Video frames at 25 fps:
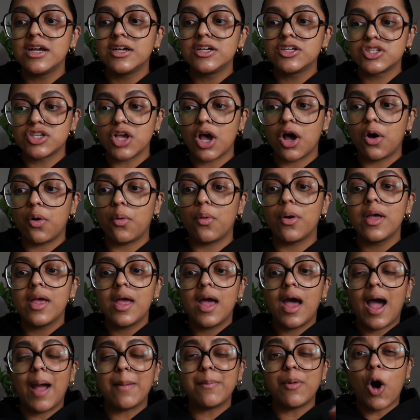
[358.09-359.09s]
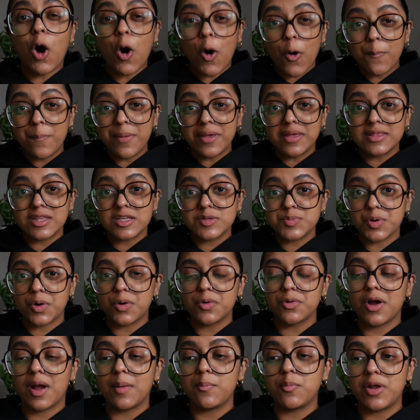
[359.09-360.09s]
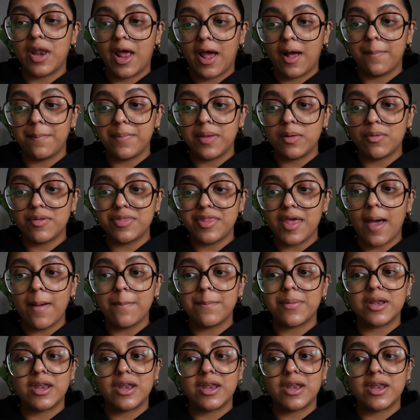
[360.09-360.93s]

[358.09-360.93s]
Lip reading: So I'm hoping this program would help me with that,